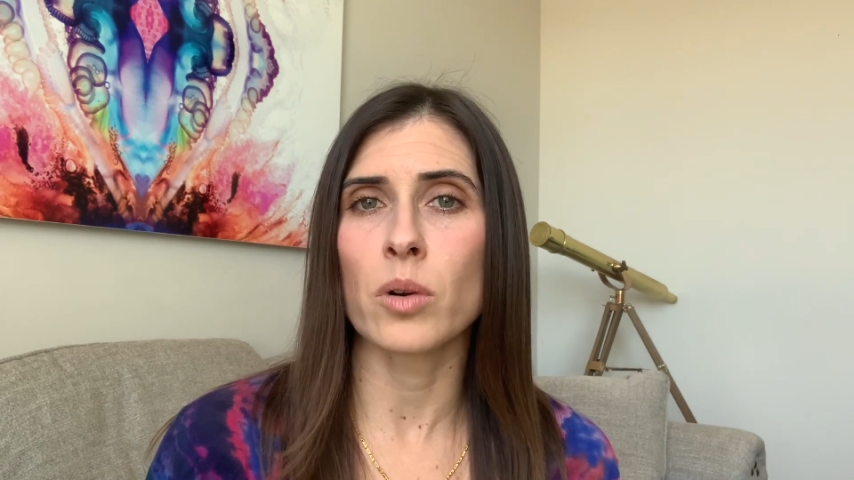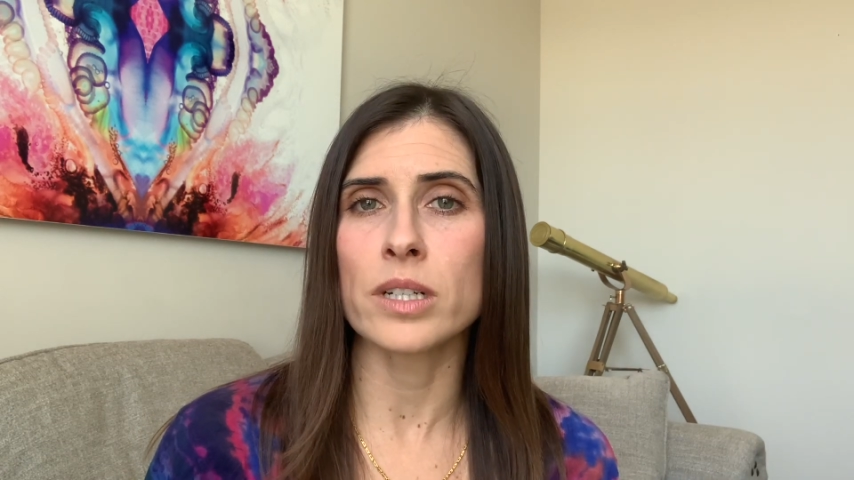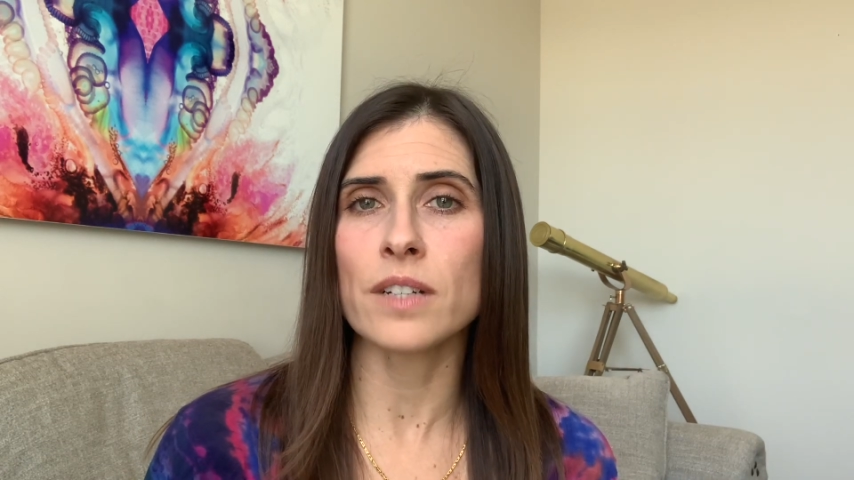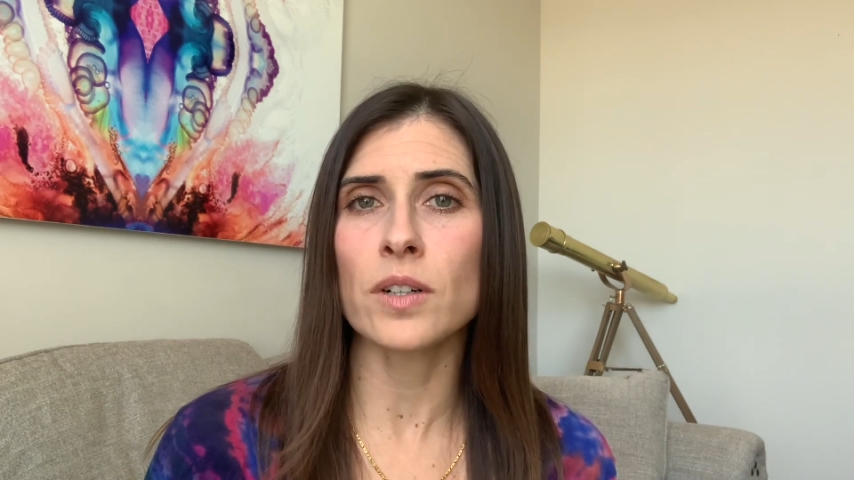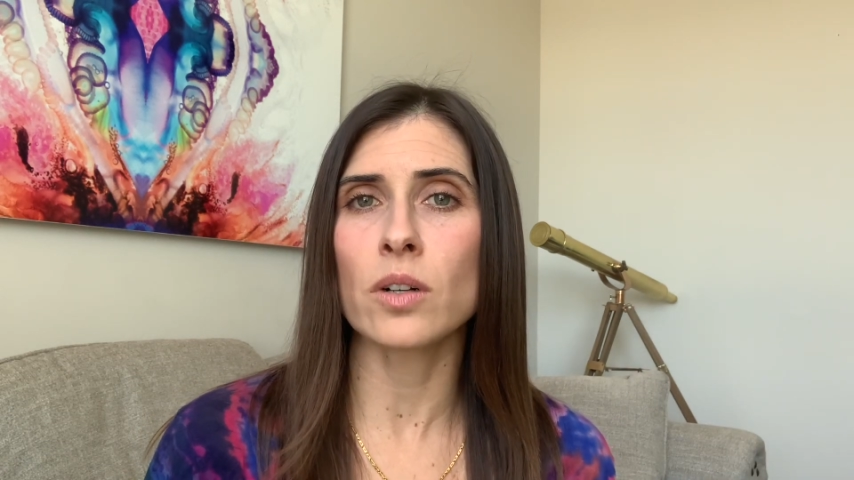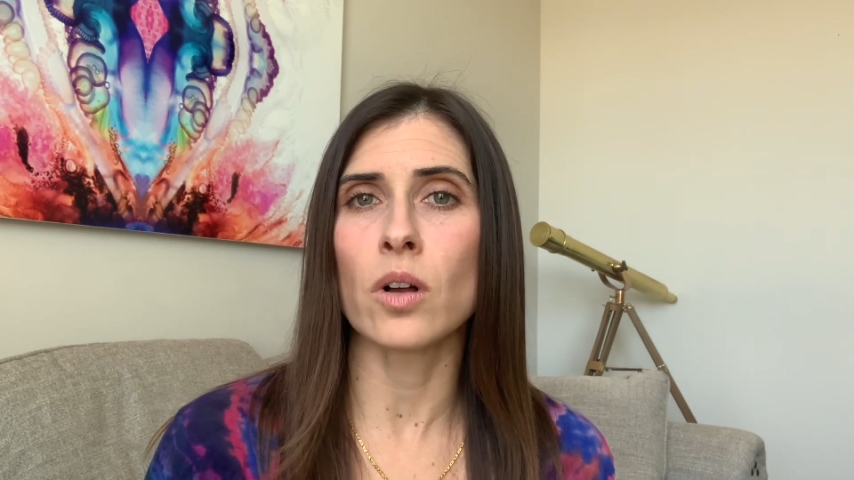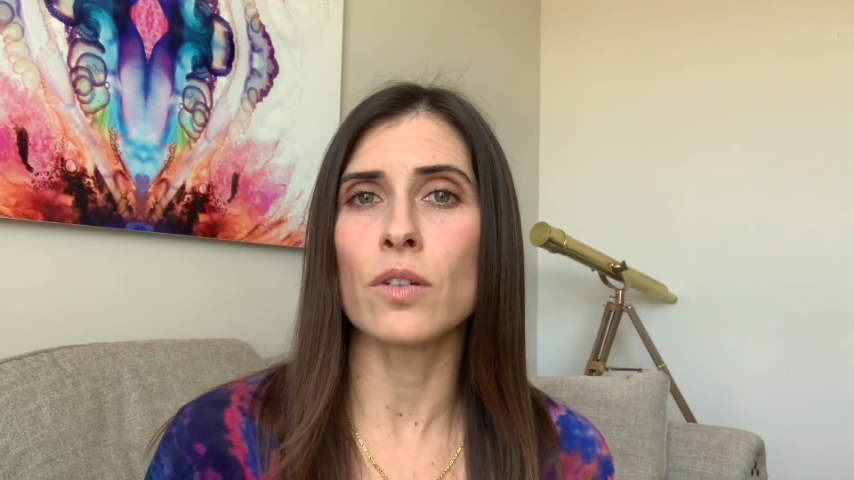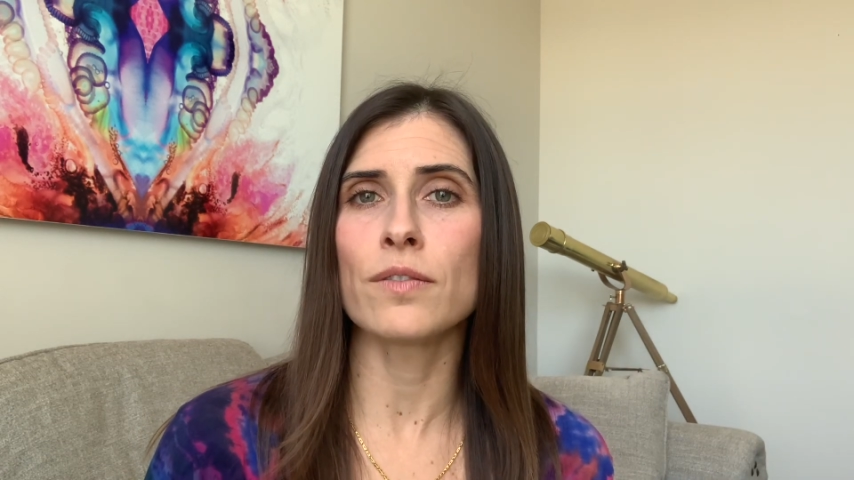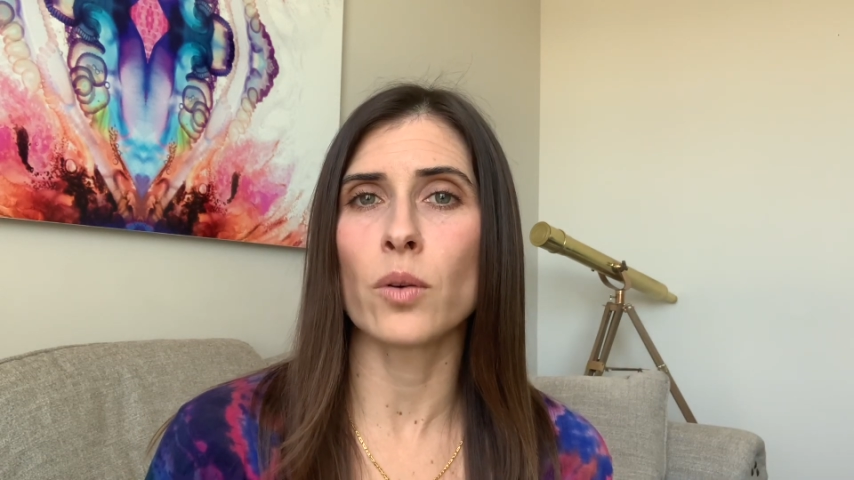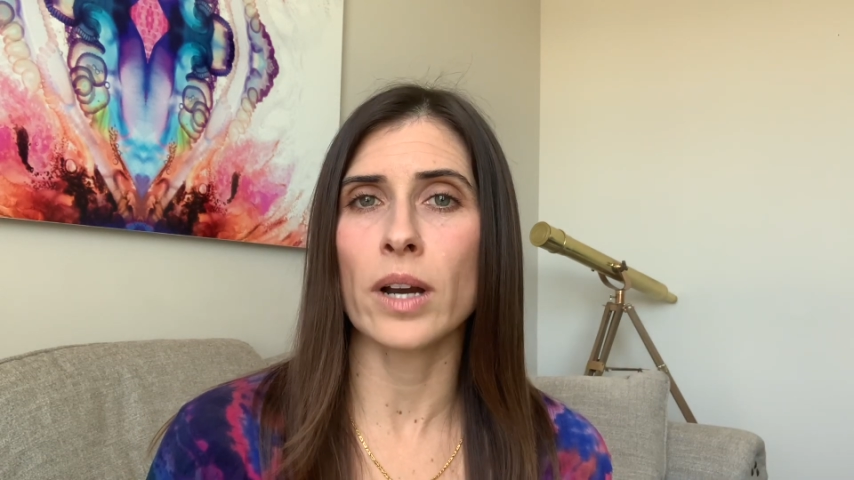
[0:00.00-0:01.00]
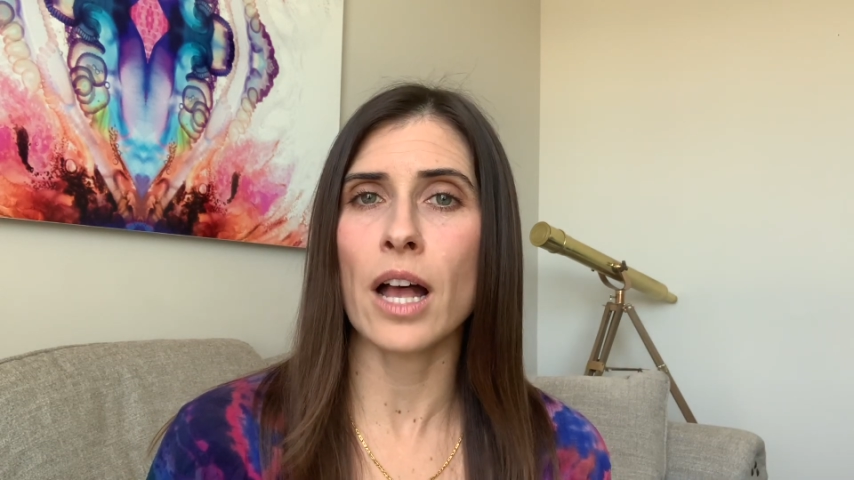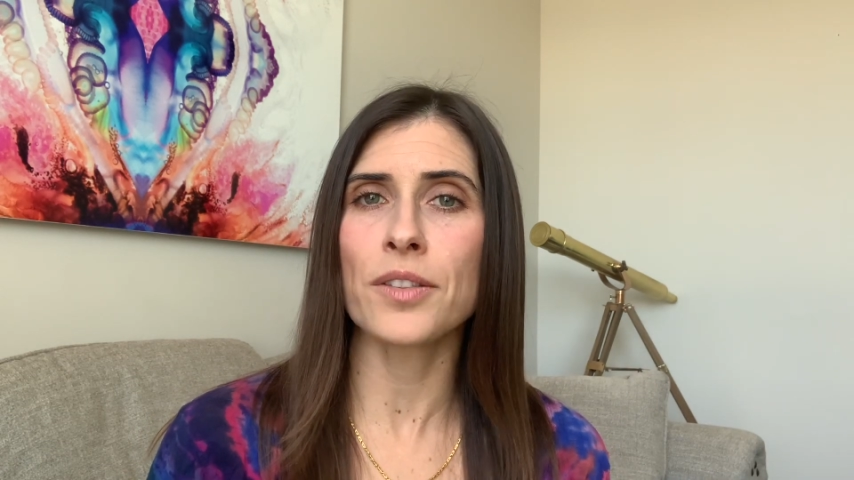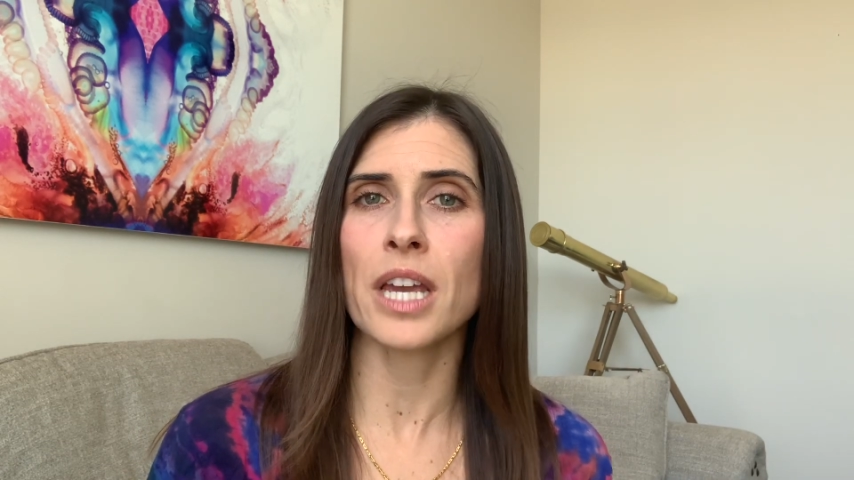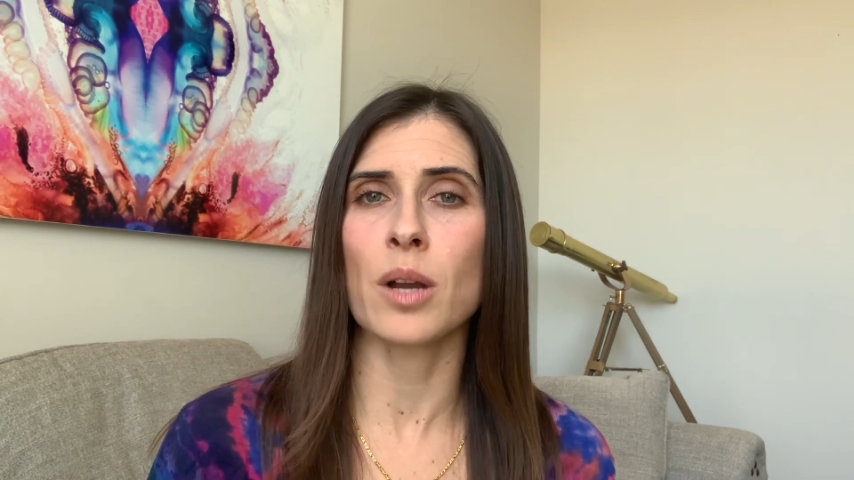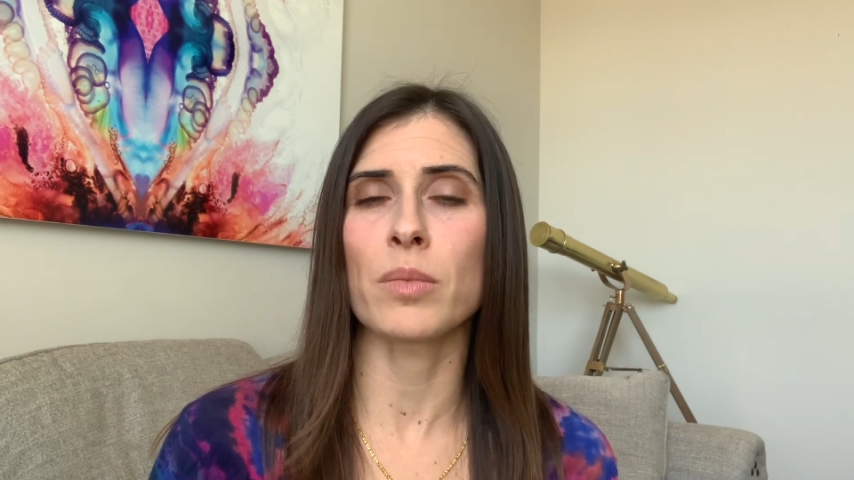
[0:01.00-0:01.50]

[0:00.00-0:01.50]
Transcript: difficult for healthcare